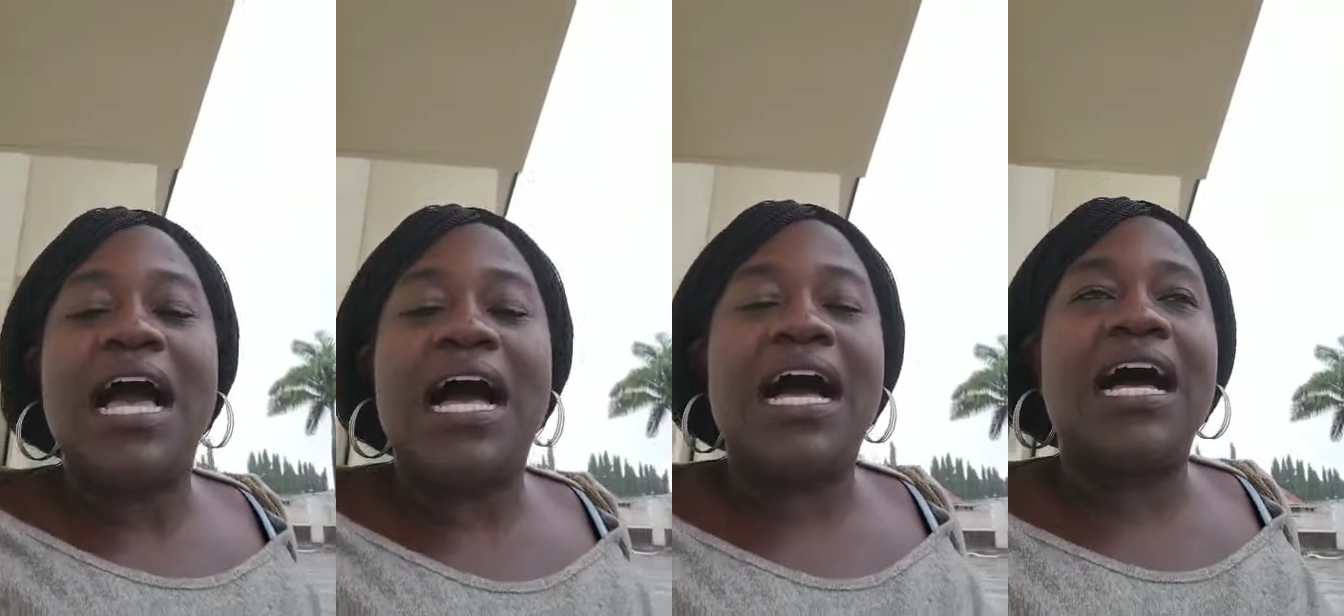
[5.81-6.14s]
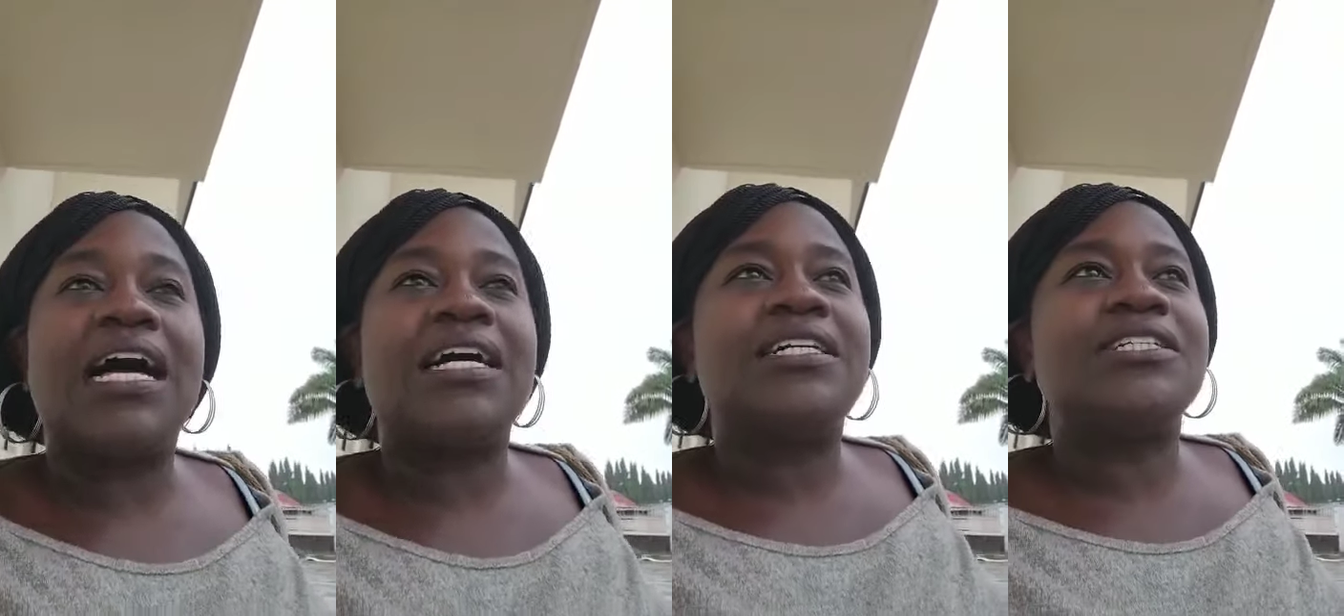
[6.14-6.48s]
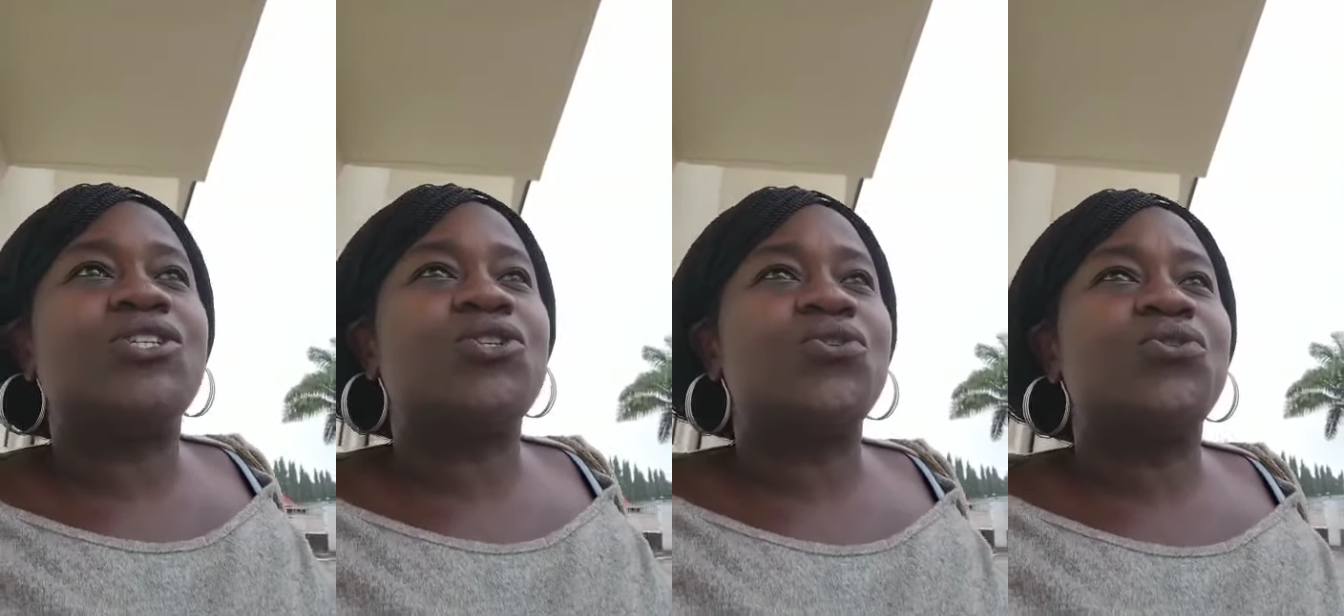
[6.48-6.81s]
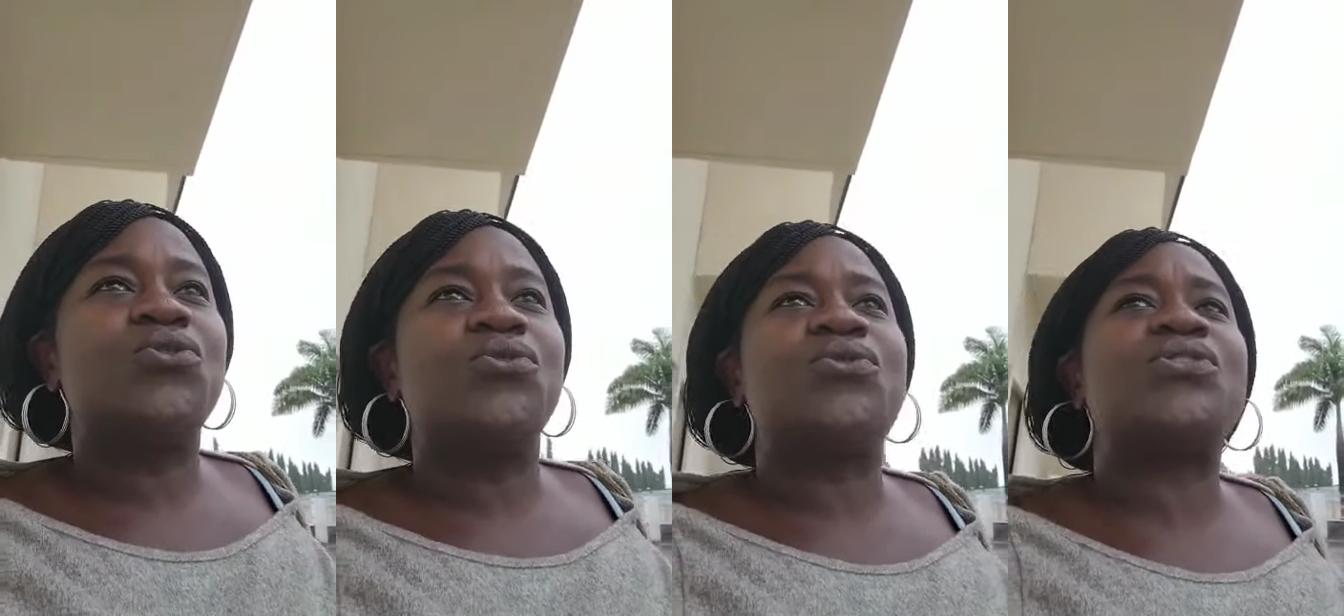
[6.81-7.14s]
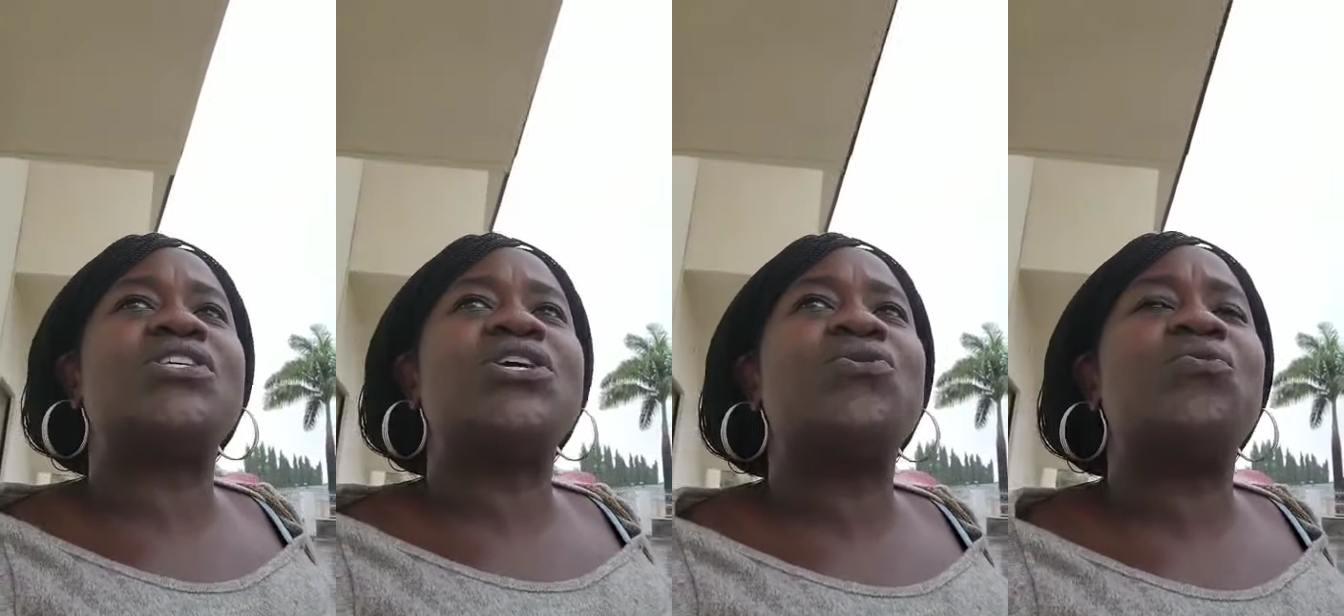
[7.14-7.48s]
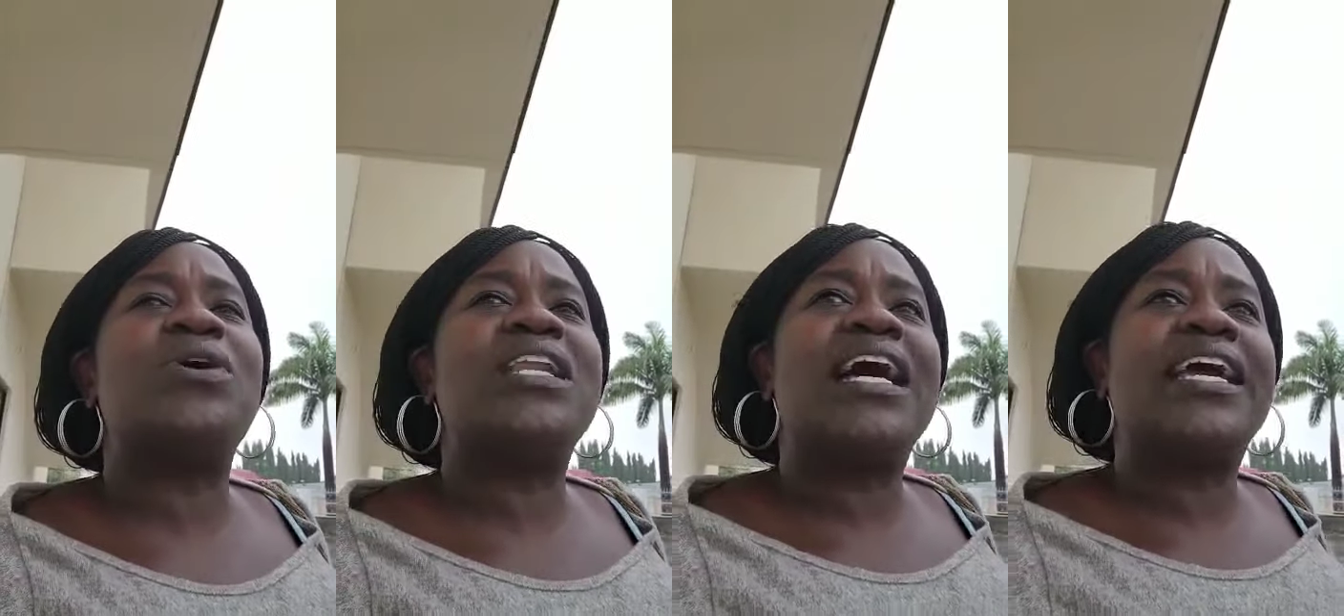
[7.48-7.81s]
to see
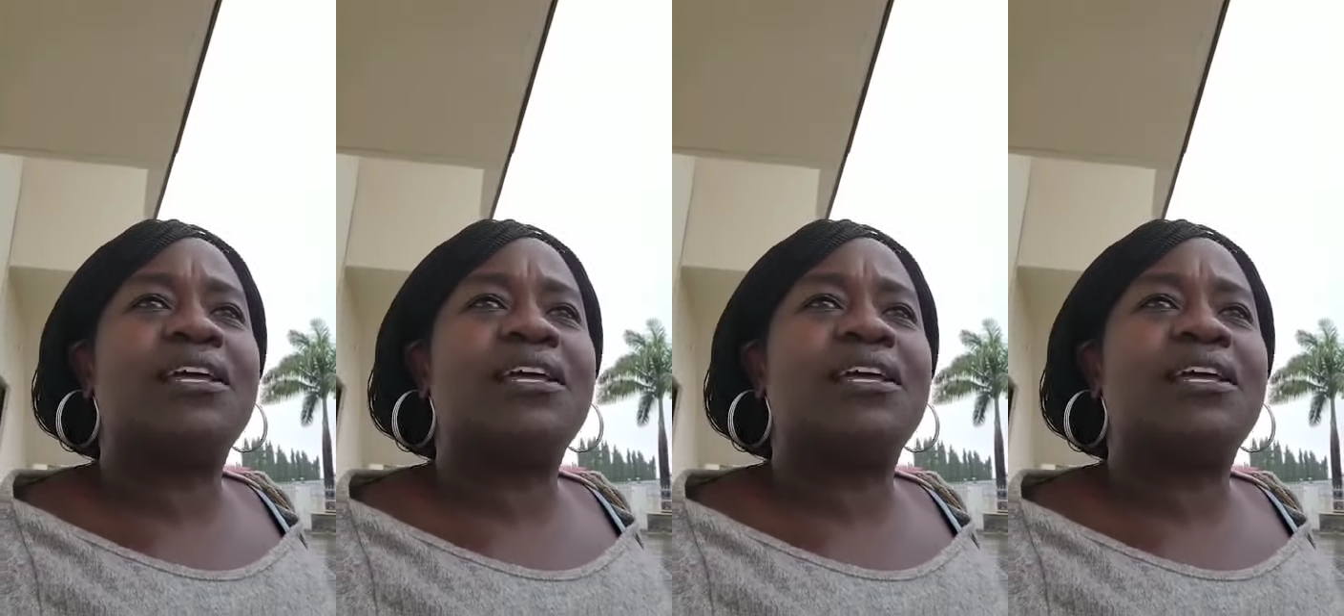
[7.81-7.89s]
what I